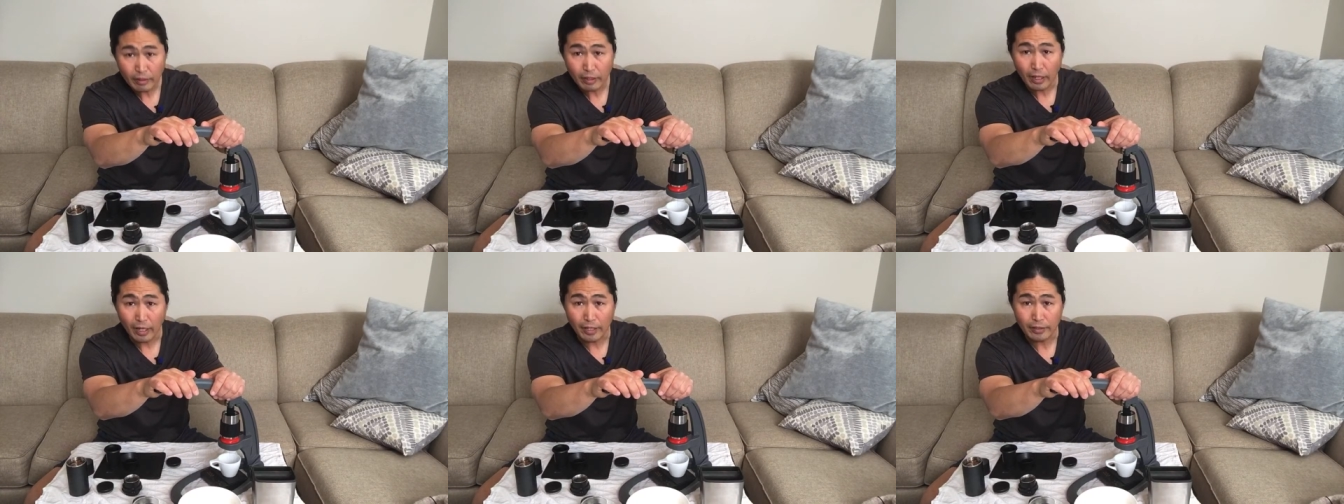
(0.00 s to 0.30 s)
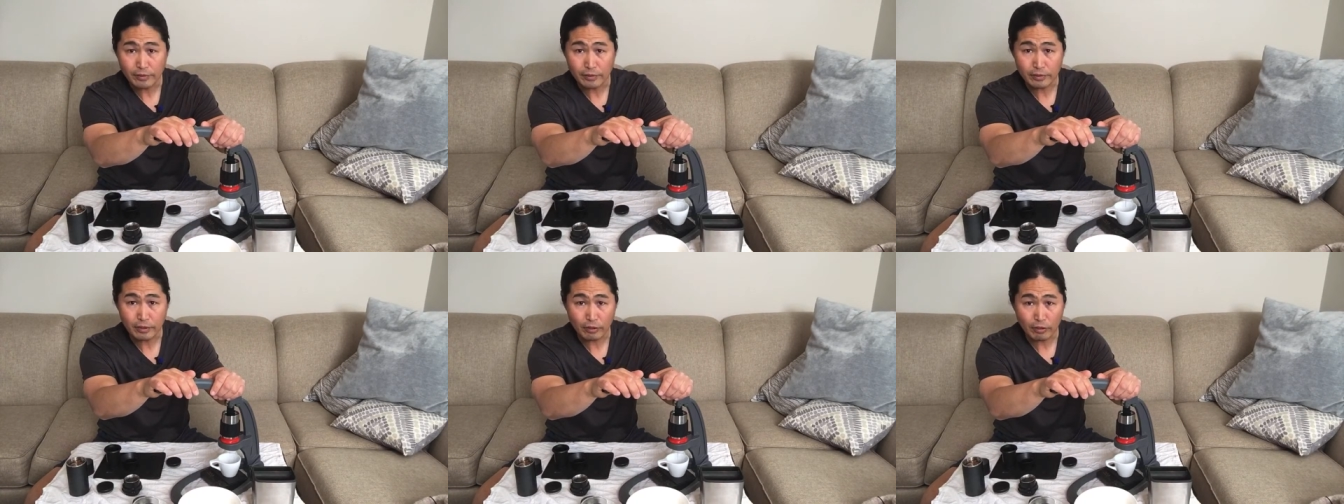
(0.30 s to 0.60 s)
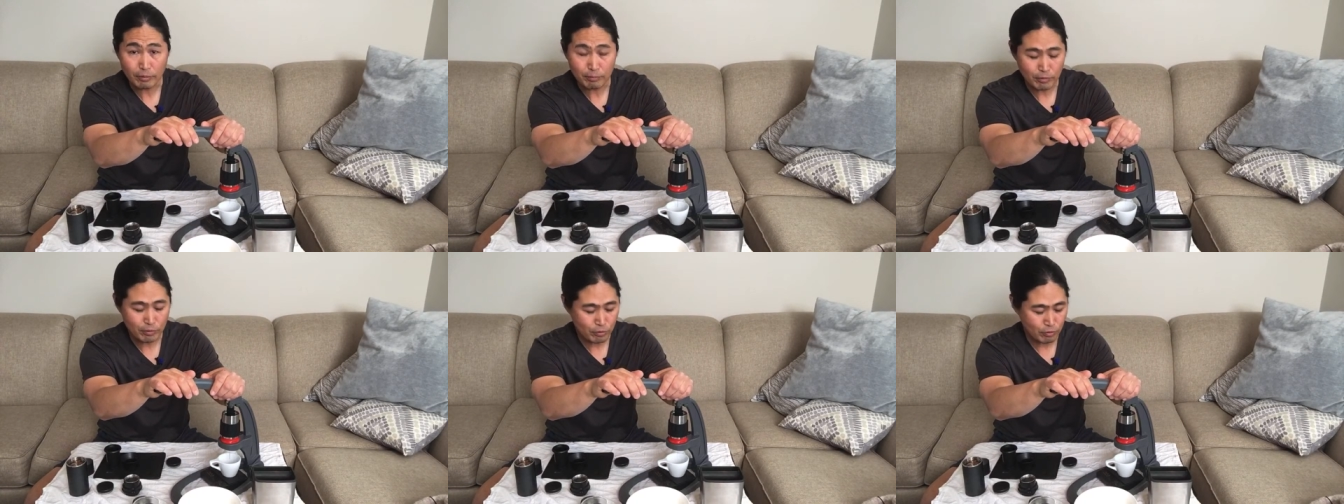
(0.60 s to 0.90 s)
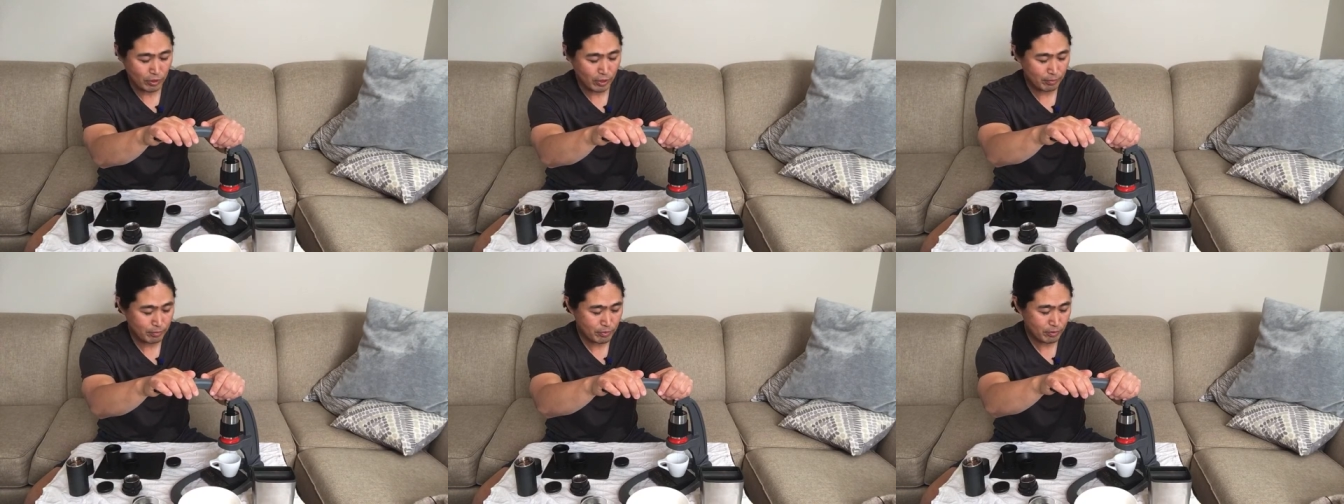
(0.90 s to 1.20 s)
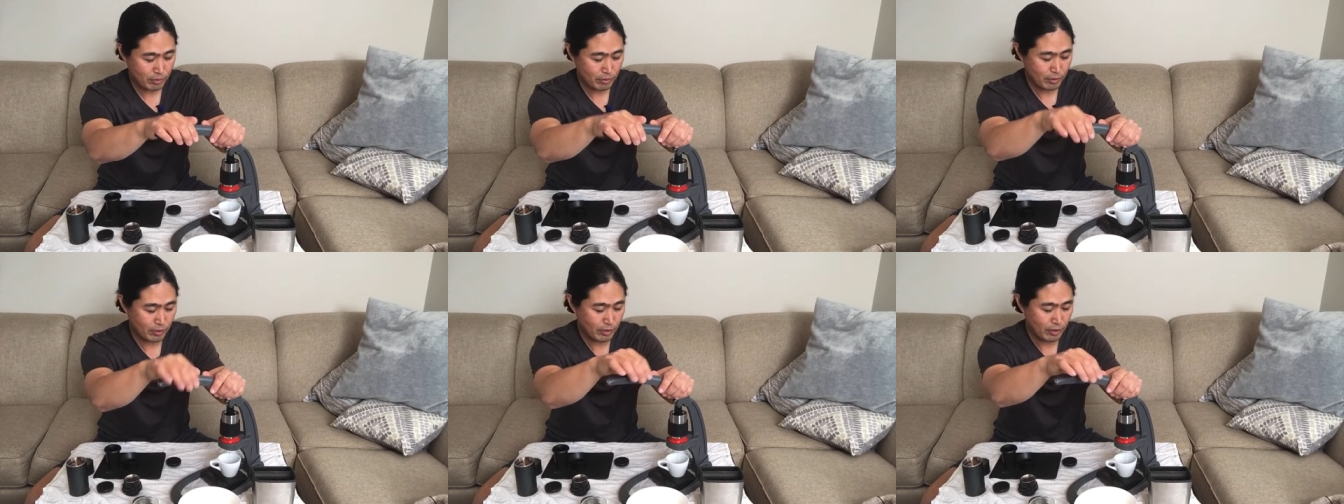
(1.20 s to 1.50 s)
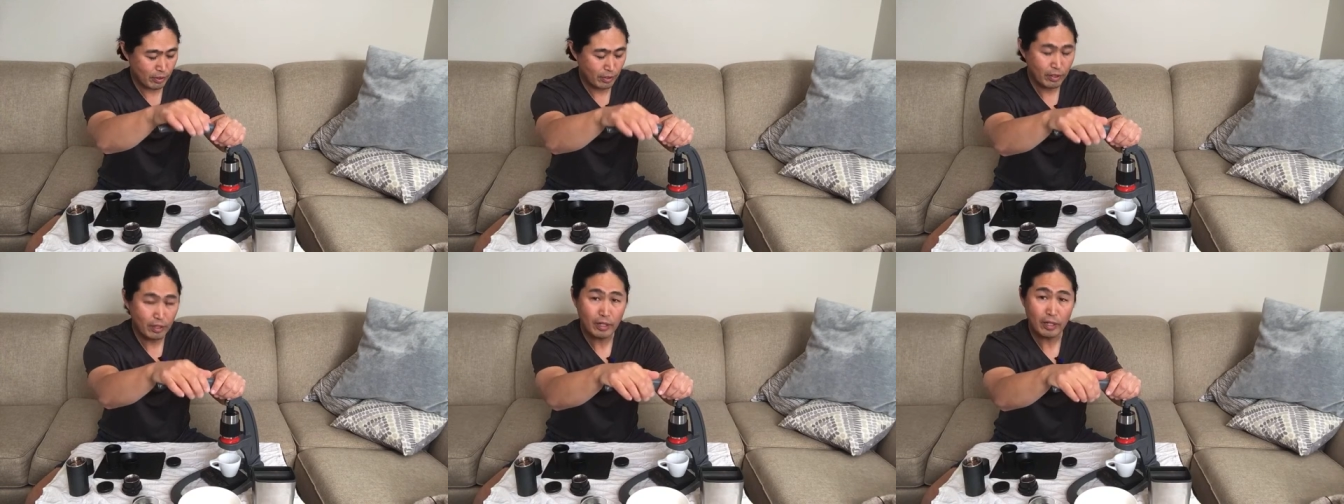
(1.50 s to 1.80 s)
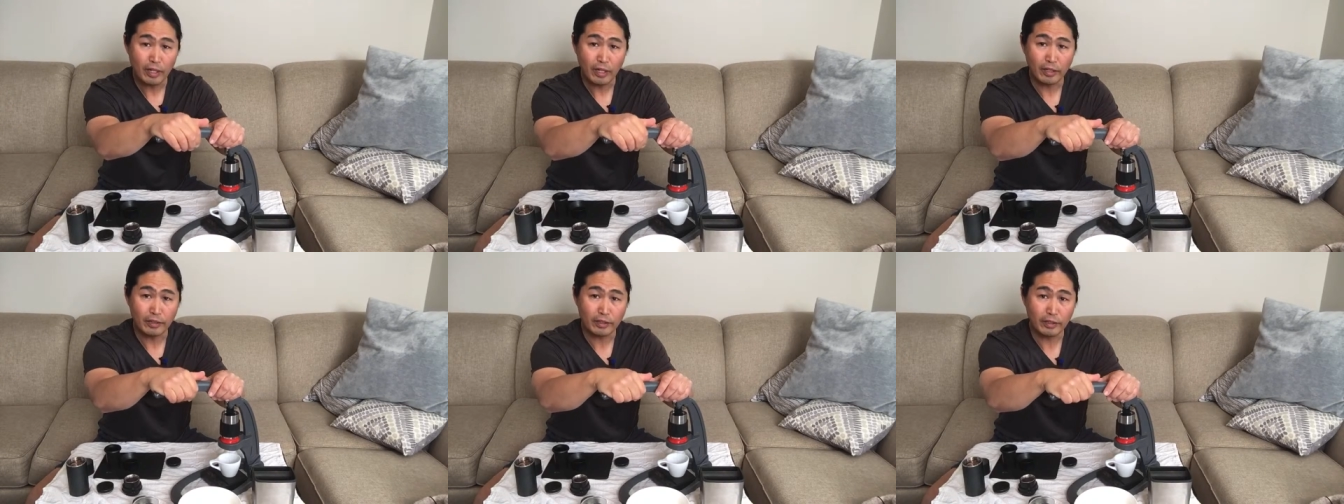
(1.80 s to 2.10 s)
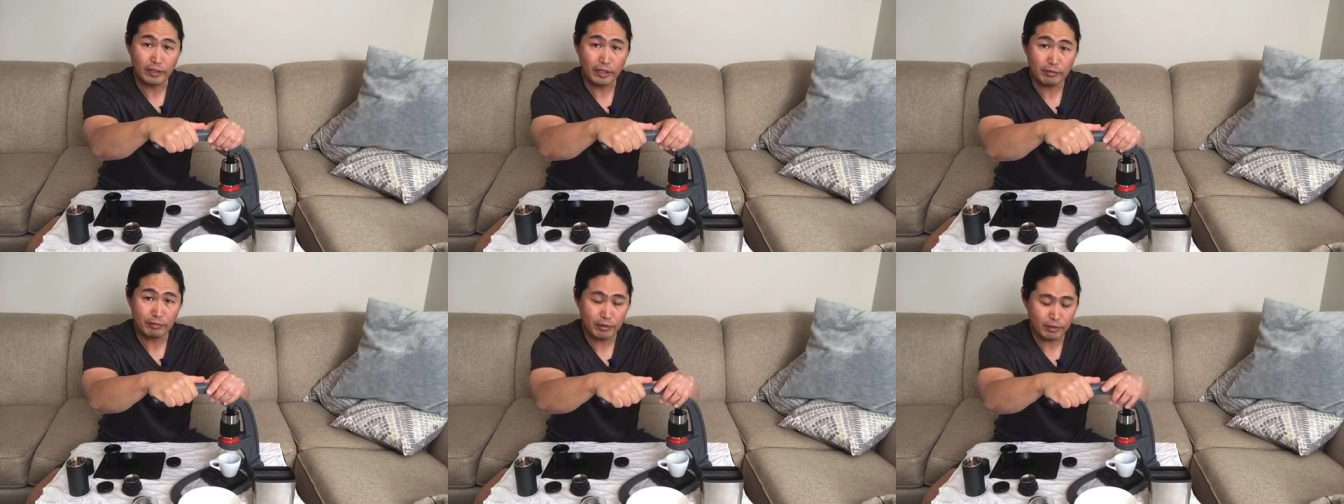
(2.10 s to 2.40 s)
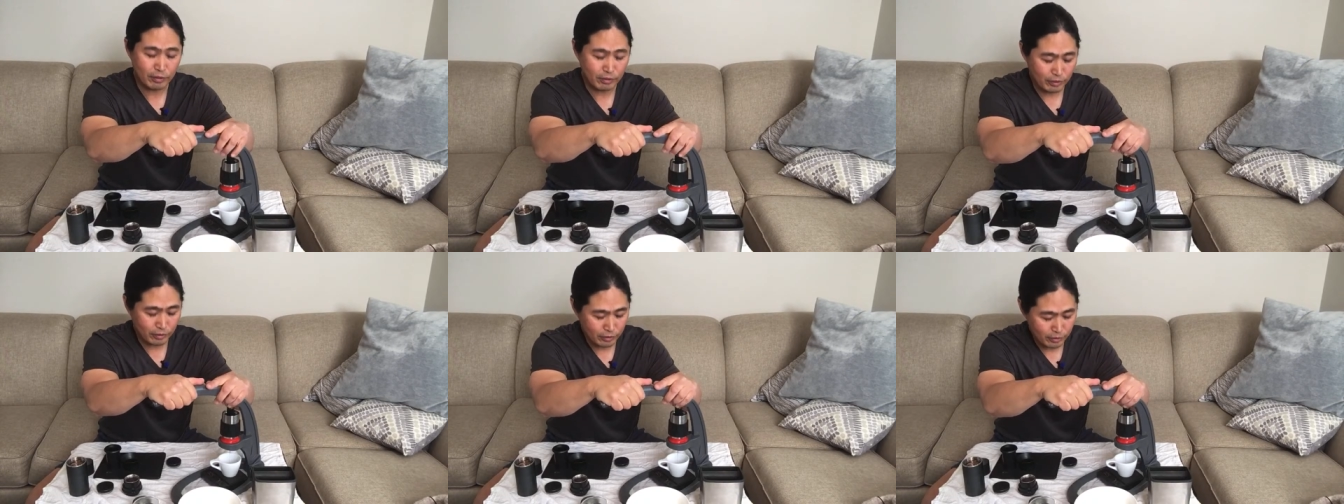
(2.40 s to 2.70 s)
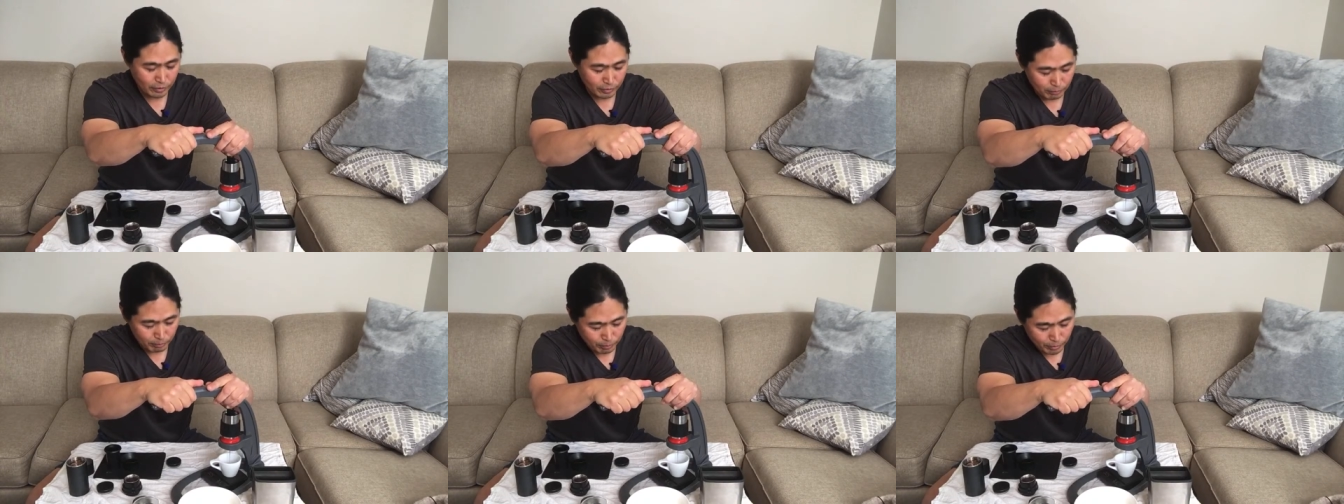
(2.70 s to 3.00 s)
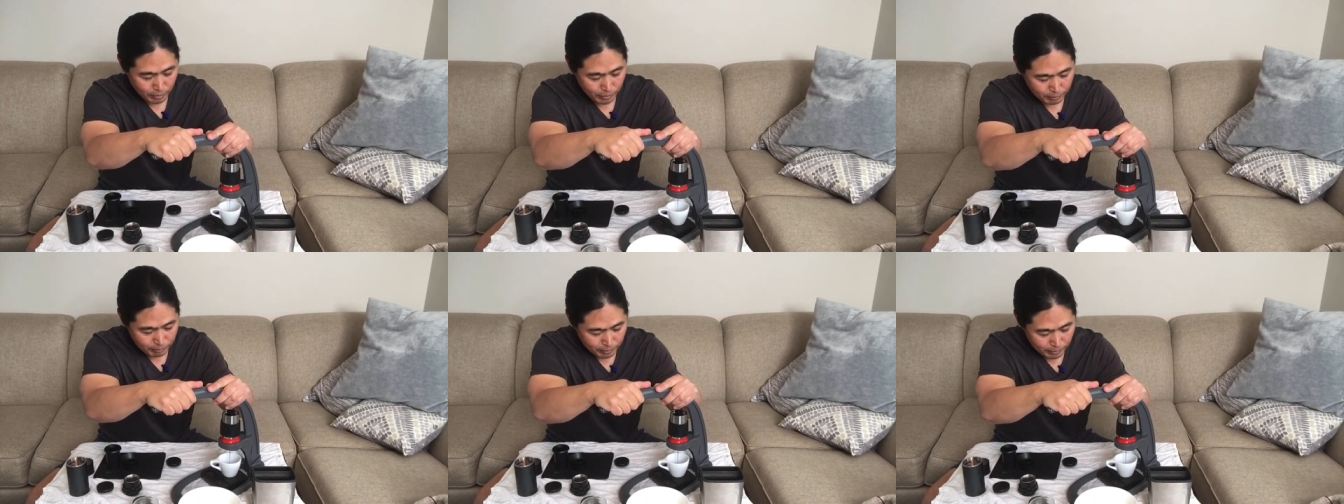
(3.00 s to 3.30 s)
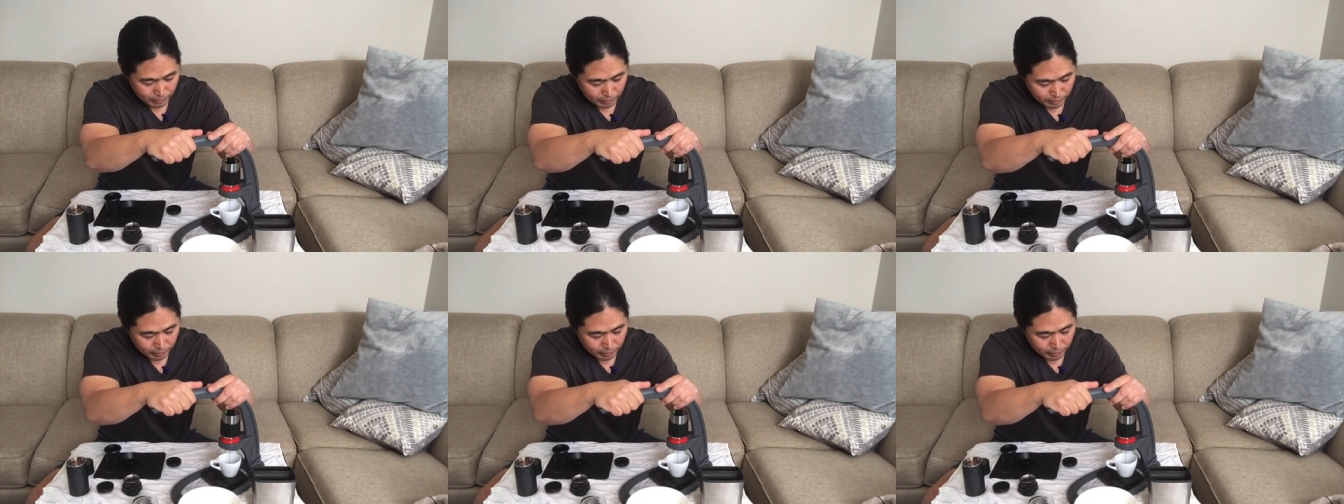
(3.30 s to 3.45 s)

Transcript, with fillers: I set some couple drops, and then give it a good pump.